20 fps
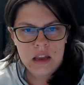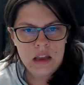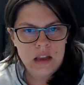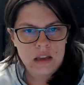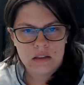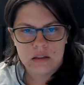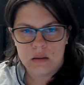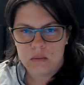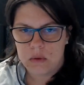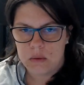
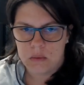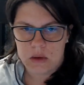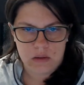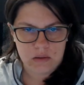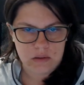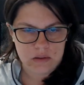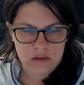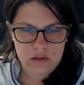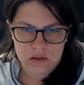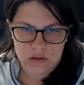something
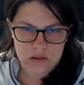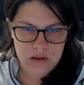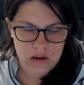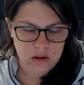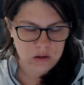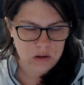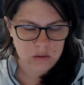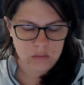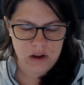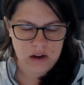about just how
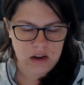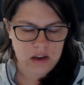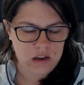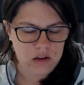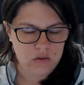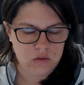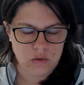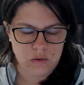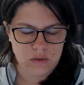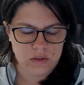your body
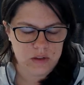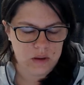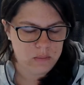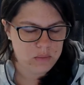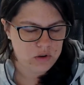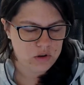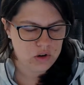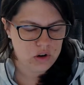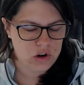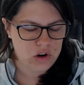controls
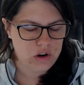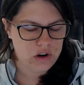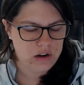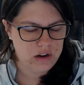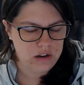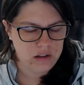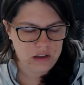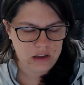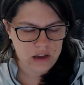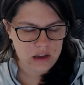temperature, and
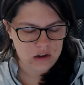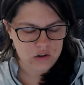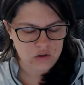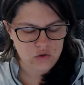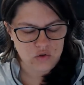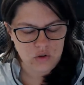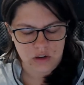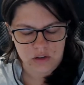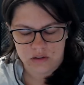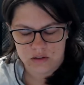it like kind of
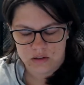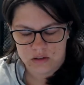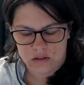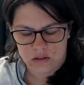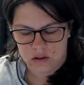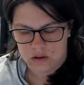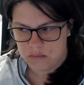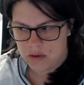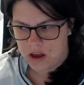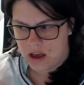tricks
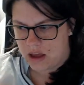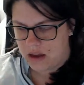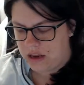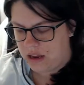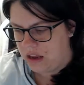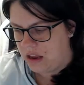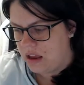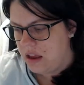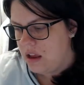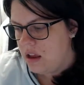your
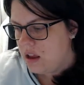body.